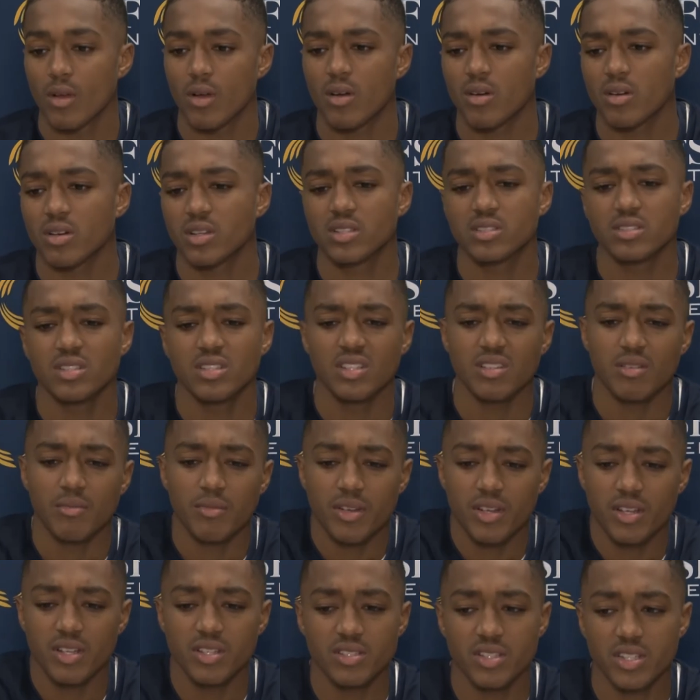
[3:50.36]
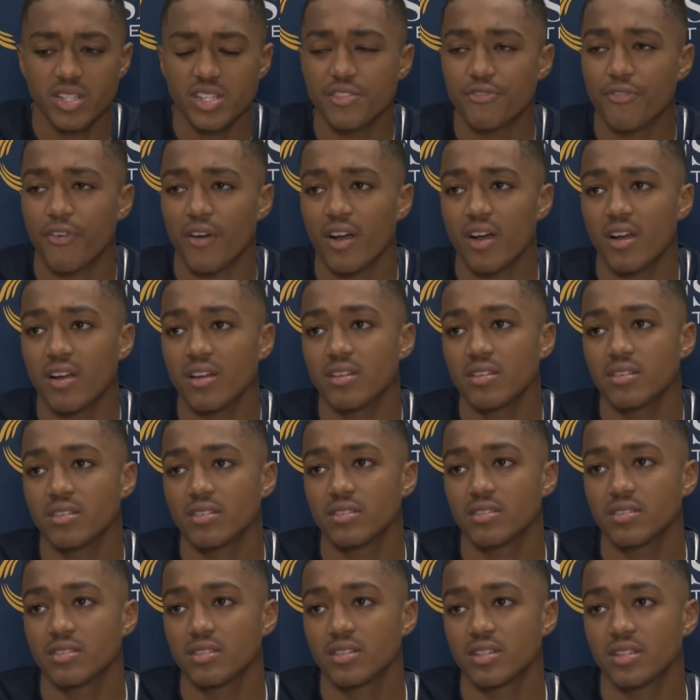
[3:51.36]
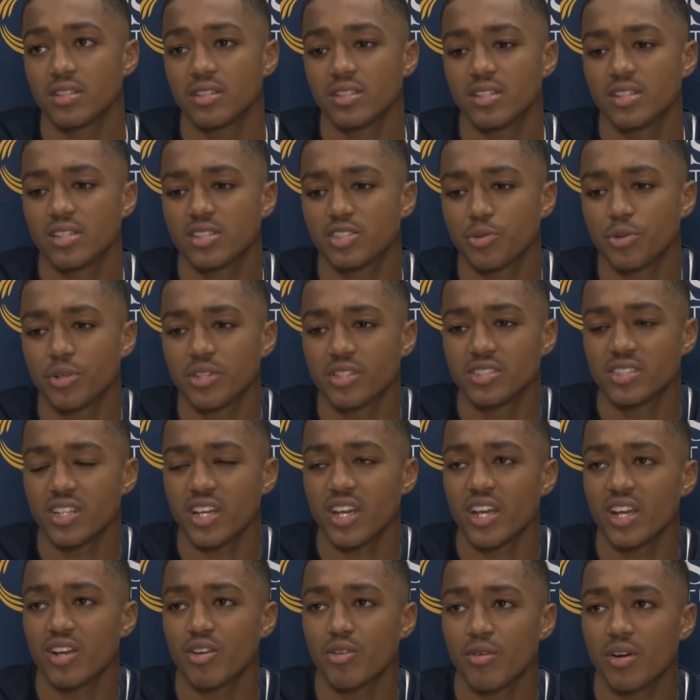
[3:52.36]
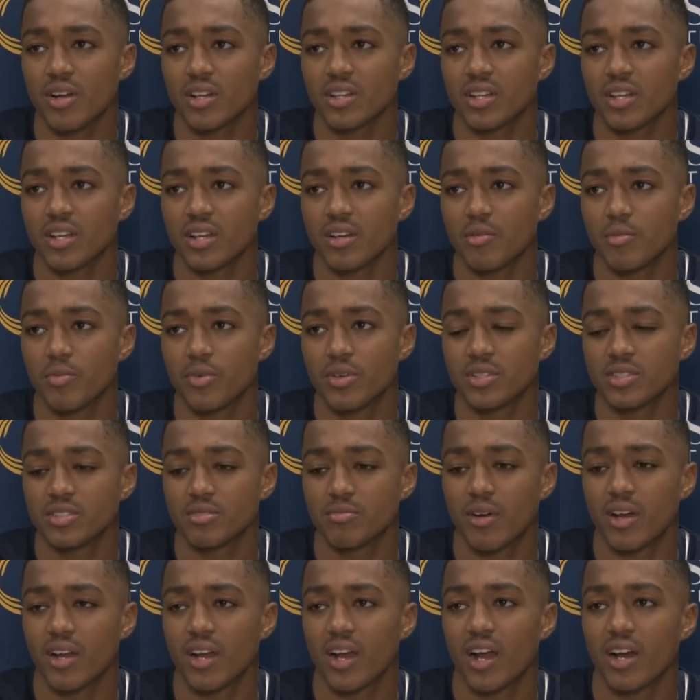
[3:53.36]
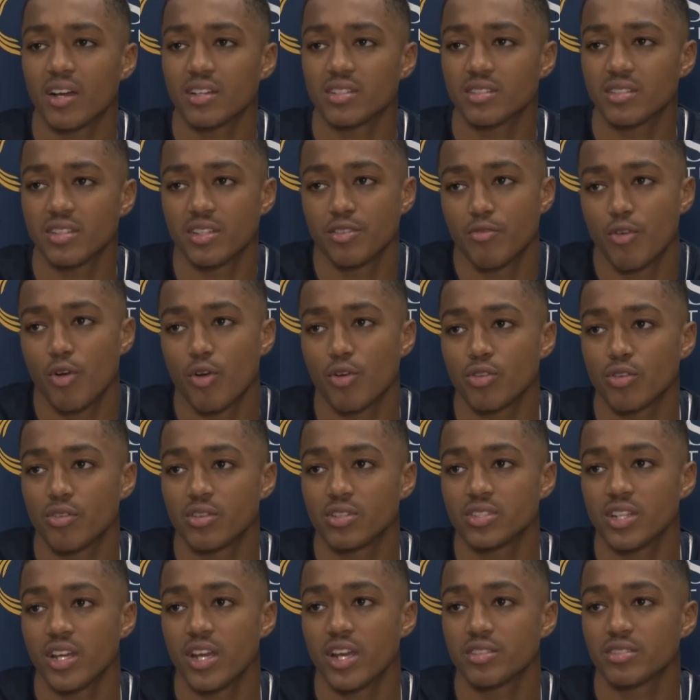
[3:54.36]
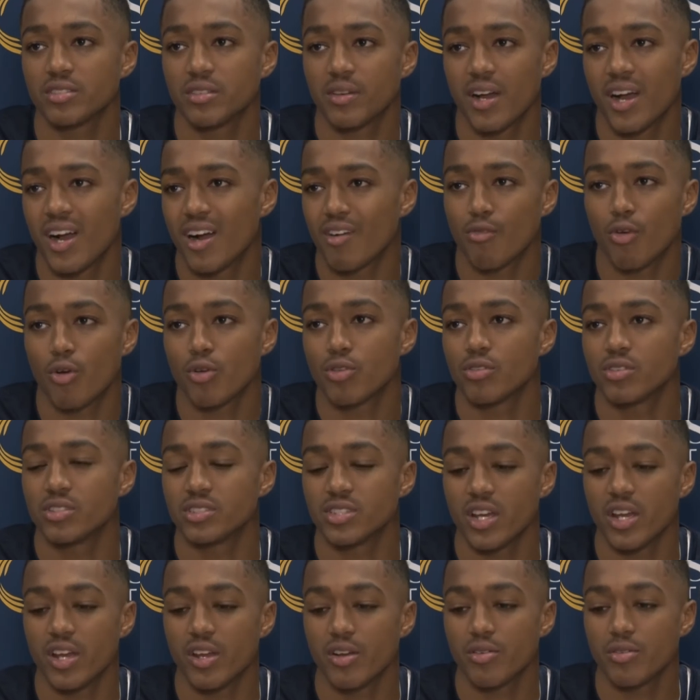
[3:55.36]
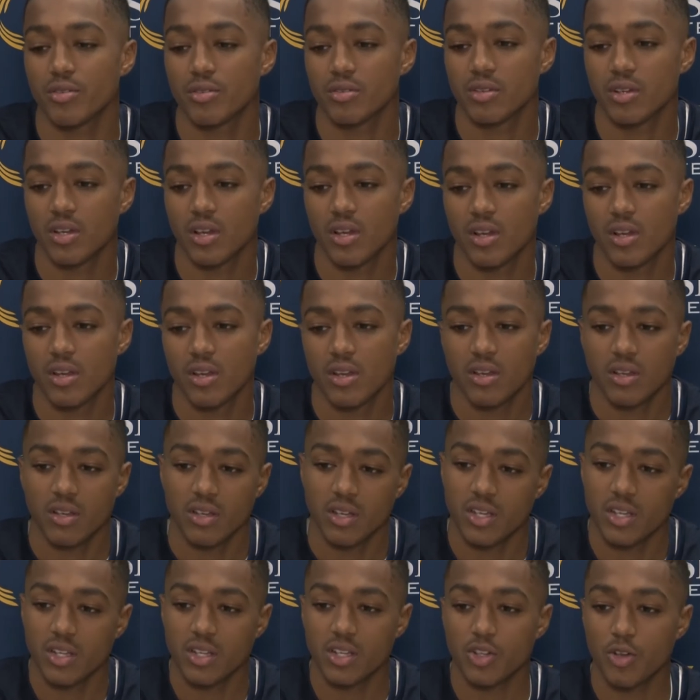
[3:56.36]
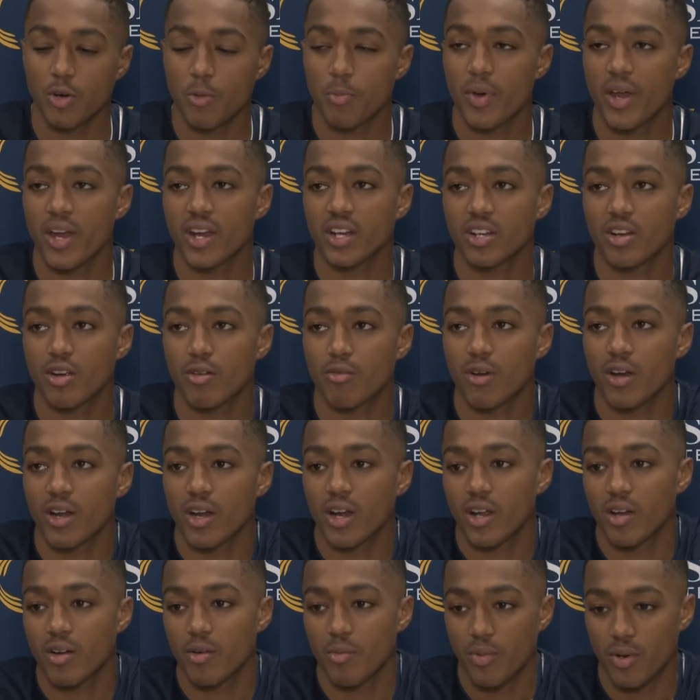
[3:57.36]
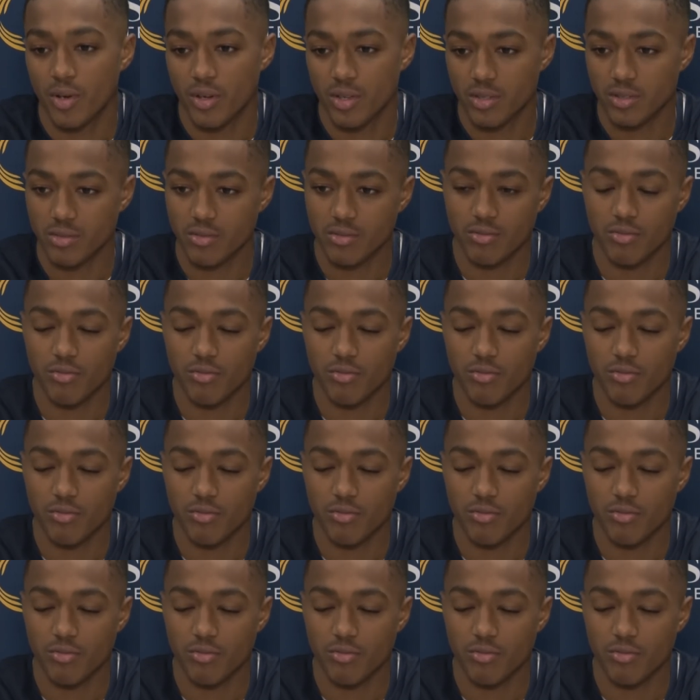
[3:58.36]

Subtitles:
Oh, I mean, he's fine. He tweaked his ankle, I think, a bit. Some guy rolled on his ankle. He a little banged up right now, but